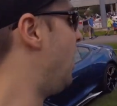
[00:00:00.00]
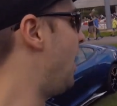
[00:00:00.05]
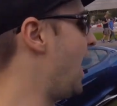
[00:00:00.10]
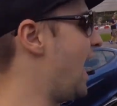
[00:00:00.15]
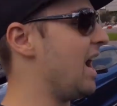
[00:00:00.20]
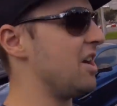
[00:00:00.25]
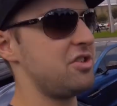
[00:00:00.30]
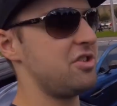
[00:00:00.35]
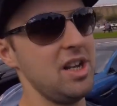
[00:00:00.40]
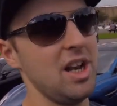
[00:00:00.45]

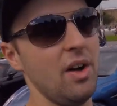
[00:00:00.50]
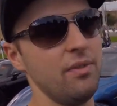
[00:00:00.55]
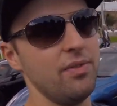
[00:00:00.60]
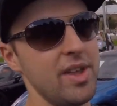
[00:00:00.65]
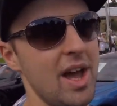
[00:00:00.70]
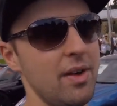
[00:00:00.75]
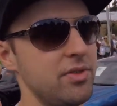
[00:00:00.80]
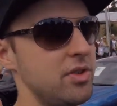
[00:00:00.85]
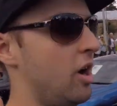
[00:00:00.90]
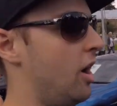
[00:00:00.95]
I actually love
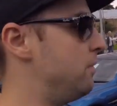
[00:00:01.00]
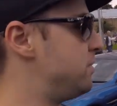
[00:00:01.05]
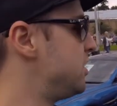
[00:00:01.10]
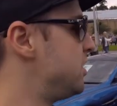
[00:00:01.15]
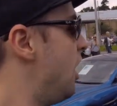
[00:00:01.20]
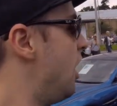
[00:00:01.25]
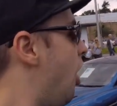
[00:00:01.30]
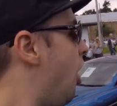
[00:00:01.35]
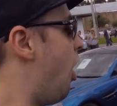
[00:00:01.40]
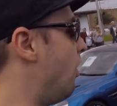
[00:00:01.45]
the F-Types.
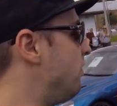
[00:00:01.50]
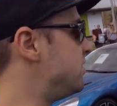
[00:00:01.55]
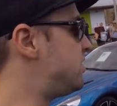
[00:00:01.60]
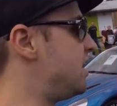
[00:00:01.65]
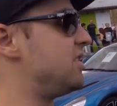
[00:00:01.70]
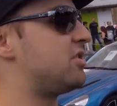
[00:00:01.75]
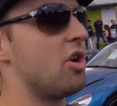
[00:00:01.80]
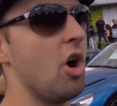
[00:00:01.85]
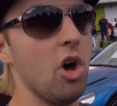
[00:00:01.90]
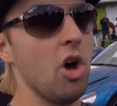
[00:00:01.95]

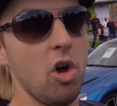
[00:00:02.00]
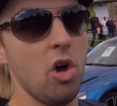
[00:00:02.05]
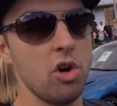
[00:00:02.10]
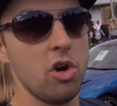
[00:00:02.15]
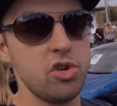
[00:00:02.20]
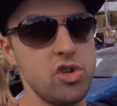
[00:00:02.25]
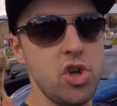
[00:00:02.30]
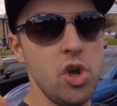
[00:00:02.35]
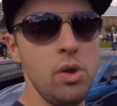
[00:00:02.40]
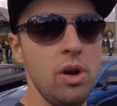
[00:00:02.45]
Obviously it's got a
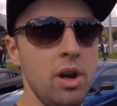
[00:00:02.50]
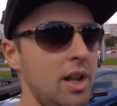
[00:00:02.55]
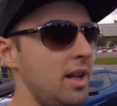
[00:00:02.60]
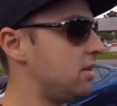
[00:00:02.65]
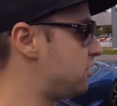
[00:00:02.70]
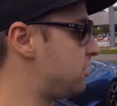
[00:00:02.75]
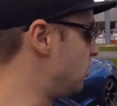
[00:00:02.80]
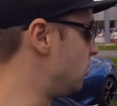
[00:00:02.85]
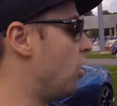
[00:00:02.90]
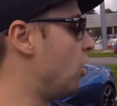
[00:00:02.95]

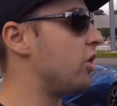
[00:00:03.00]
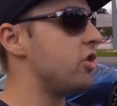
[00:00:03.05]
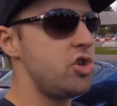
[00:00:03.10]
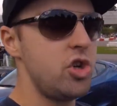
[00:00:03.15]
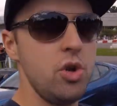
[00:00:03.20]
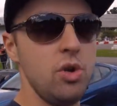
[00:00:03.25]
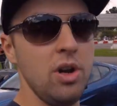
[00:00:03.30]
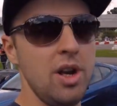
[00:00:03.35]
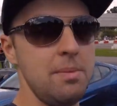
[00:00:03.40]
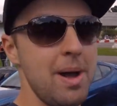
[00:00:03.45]

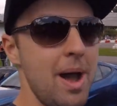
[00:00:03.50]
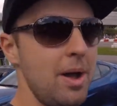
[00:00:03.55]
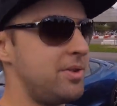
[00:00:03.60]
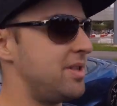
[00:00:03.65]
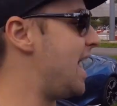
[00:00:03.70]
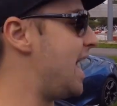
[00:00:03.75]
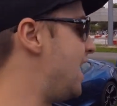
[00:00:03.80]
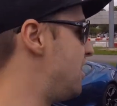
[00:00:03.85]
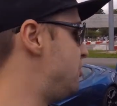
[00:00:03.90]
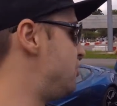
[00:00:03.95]
longitudinally
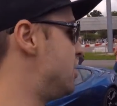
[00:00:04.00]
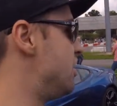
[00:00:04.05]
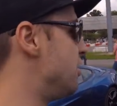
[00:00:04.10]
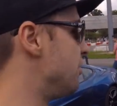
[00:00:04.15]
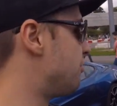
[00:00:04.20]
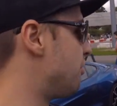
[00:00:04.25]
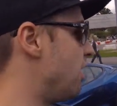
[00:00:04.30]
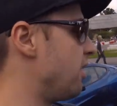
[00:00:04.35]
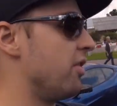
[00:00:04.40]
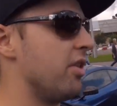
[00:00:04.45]
mounted engine at the
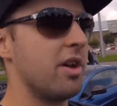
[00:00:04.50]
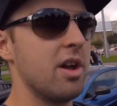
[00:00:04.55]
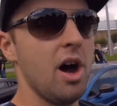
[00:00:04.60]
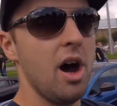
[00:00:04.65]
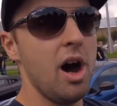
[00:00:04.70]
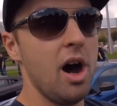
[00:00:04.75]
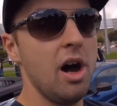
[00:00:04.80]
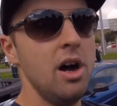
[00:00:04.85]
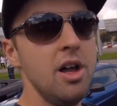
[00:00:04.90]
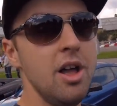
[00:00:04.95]
front of the
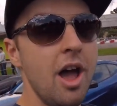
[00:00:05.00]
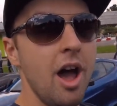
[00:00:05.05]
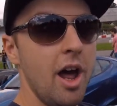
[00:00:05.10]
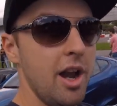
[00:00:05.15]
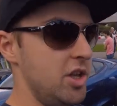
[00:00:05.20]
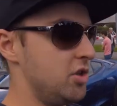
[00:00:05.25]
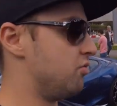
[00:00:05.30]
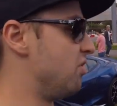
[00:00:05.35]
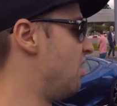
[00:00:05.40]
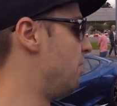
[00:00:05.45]
car, and
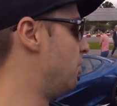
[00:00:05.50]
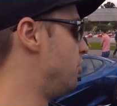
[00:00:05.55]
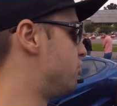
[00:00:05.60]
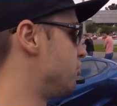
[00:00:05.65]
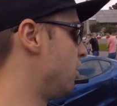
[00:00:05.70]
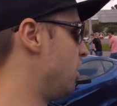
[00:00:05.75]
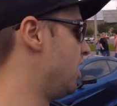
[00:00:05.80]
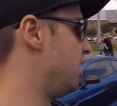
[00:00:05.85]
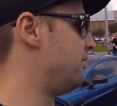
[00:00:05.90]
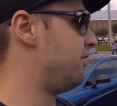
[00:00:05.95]
it's rear wheel
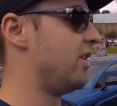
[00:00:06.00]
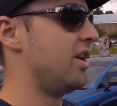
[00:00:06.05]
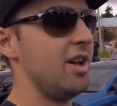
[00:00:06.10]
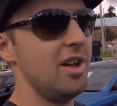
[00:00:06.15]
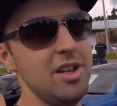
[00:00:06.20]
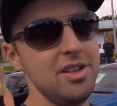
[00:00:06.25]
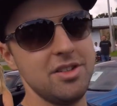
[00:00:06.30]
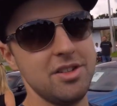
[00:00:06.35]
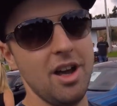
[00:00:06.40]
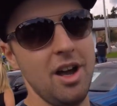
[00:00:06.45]
drive.
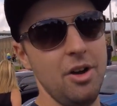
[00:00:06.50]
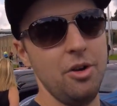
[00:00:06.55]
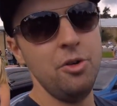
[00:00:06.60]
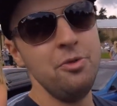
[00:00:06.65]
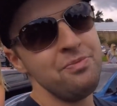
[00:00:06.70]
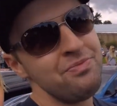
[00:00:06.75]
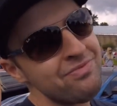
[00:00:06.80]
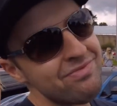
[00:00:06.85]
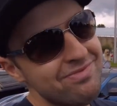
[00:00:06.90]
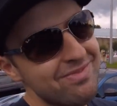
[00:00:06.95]
So
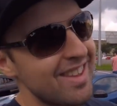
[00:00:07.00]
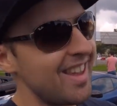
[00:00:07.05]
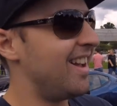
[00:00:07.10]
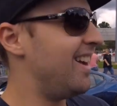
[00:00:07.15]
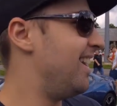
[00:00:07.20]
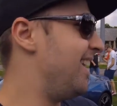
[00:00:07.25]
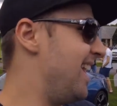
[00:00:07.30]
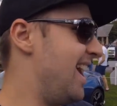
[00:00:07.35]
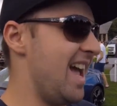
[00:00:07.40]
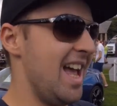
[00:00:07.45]

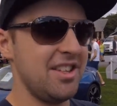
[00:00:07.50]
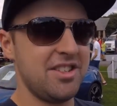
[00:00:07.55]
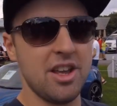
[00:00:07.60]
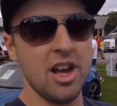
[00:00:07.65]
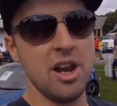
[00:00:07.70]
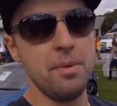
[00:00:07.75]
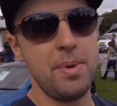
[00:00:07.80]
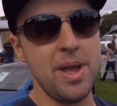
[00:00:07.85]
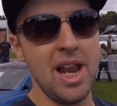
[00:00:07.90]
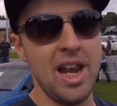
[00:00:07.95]
it's
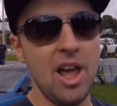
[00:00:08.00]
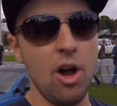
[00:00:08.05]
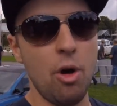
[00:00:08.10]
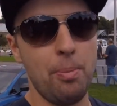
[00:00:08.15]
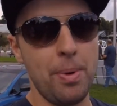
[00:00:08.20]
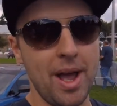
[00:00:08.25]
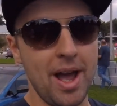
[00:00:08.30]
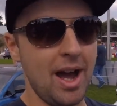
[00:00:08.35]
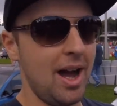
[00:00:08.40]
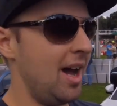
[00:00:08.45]
going to be a little
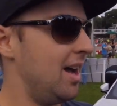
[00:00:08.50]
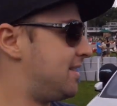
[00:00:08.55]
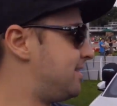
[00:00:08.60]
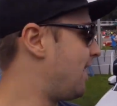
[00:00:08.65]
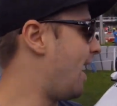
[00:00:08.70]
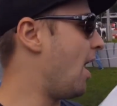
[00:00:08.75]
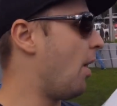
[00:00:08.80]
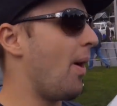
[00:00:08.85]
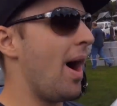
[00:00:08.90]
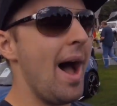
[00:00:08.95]
bit
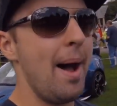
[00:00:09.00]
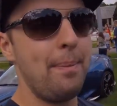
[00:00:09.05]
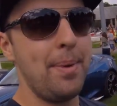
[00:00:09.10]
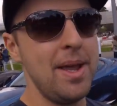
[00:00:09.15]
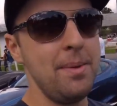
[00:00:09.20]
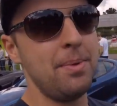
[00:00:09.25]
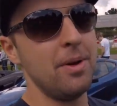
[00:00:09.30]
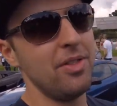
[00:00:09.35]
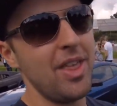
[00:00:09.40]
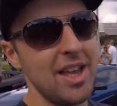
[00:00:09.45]
tail happy,
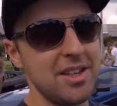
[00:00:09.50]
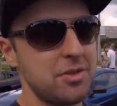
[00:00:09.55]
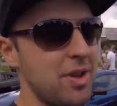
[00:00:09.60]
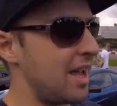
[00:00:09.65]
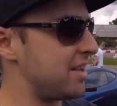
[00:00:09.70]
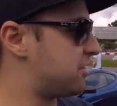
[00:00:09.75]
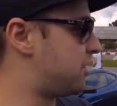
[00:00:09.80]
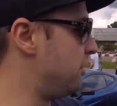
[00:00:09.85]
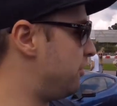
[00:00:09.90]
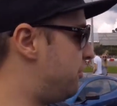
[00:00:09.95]
but
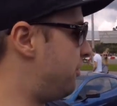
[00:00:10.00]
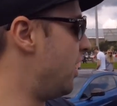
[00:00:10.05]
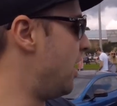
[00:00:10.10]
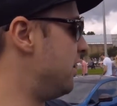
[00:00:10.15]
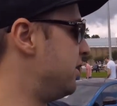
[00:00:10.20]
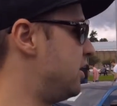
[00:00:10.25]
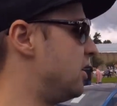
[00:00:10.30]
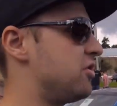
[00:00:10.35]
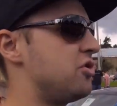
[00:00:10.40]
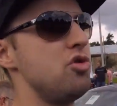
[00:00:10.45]
that's good fun.
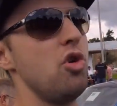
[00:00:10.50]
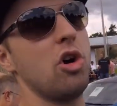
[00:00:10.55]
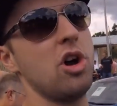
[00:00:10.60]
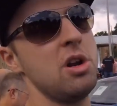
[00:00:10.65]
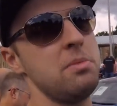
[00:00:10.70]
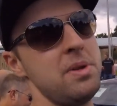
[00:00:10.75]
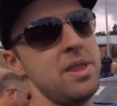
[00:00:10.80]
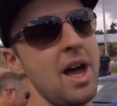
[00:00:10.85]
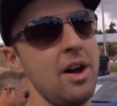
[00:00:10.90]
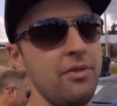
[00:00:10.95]
You know, it's not going
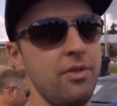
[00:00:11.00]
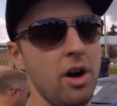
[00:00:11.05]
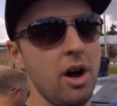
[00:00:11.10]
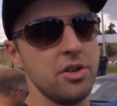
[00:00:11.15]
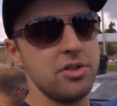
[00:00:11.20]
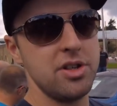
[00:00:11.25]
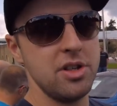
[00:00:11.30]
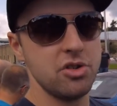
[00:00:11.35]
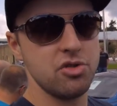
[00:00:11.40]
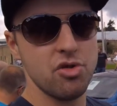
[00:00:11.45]
to be that
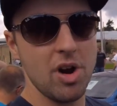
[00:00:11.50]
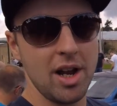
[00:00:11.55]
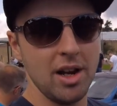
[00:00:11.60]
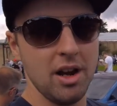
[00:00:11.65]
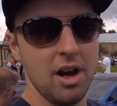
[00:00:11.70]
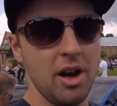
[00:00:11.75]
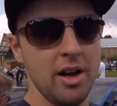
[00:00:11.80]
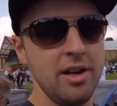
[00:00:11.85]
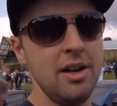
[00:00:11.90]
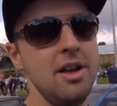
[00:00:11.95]
fast in a straight
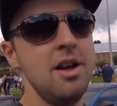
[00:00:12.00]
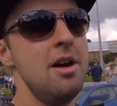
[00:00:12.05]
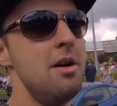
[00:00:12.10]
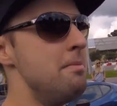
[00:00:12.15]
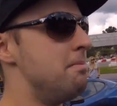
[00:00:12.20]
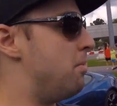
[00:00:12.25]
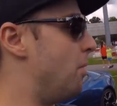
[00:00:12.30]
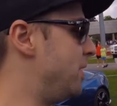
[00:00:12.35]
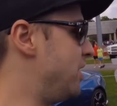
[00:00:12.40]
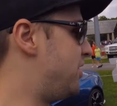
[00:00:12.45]
line.
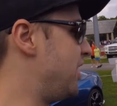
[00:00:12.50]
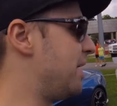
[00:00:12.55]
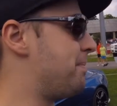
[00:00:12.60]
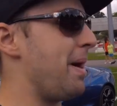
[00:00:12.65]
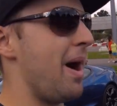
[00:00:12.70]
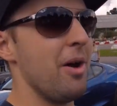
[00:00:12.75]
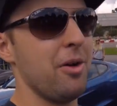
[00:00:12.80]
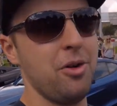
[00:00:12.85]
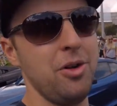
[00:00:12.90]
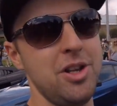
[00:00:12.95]
But when you think
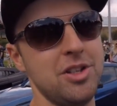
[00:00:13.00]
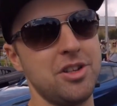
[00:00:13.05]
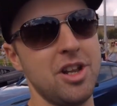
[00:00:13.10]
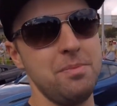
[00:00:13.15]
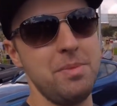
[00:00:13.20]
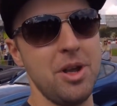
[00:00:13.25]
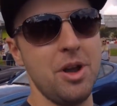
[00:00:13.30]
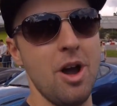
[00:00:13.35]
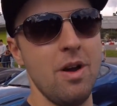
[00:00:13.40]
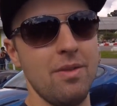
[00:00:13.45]
about how good it's going to
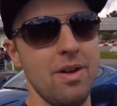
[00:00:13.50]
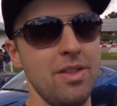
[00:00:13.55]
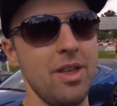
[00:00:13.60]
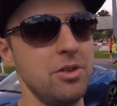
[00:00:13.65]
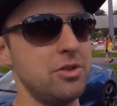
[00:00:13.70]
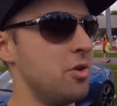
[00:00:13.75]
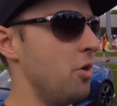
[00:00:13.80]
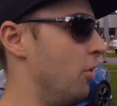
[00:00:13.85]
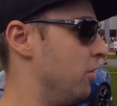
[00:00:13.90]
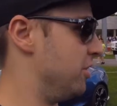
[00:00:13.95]
be going around
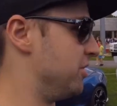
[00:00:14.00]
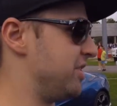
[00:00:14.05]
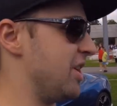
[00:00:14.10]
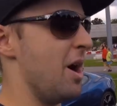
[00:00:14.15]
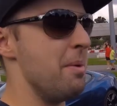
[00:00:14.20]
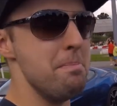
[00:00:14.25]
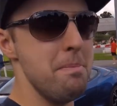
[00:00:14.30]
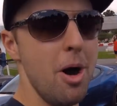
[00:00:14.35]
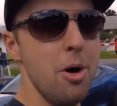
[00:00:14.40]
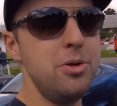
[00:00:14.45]
those corners, now
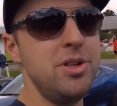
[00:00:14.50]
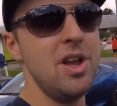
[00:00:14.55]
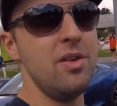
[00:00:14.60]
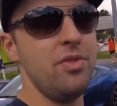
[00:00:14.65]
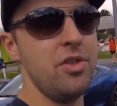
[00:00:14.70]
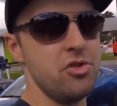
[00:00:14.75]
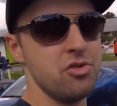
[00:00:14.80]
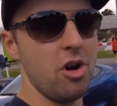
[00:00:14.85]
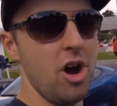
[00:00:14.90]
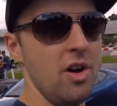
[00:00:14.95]
Motif,
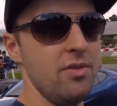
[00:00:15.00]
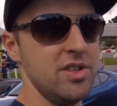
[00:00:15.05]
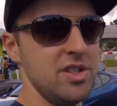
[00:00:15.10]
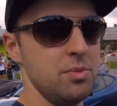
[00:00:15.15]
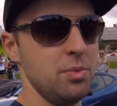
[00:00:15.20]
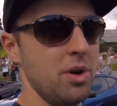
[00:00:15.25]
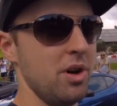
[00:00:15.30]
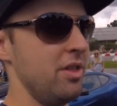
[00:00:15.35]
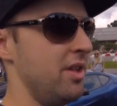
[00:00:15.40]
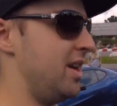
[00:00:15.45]
the driver's
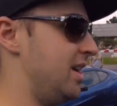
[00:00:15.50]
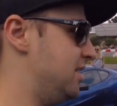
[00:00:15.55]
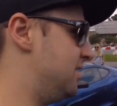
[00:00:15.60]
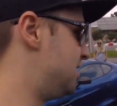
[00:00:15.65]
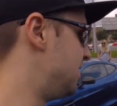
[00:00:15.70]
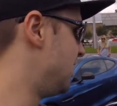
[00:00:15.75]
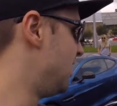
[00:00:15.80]
in one of these.